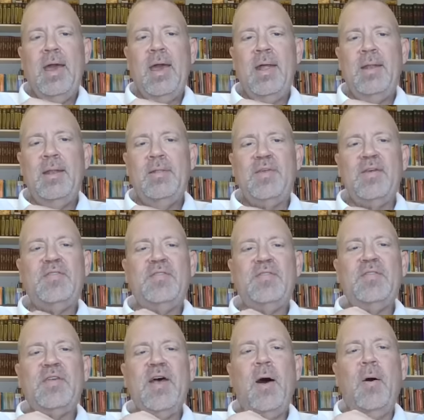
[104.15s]
And this
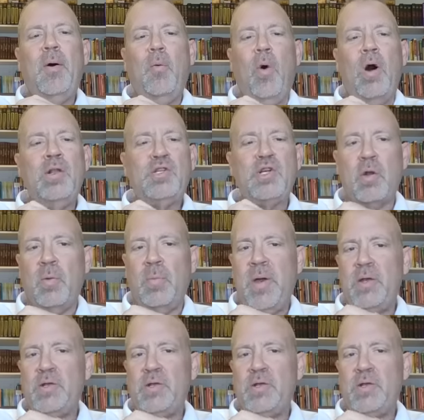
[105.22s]
is how one general